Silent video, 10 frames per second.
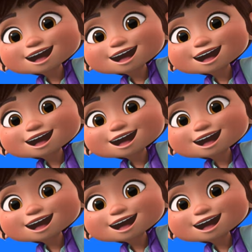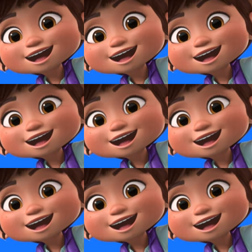
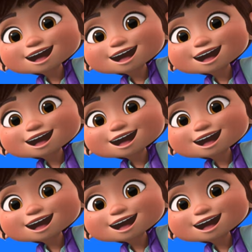This is a still picture; no speech is visible.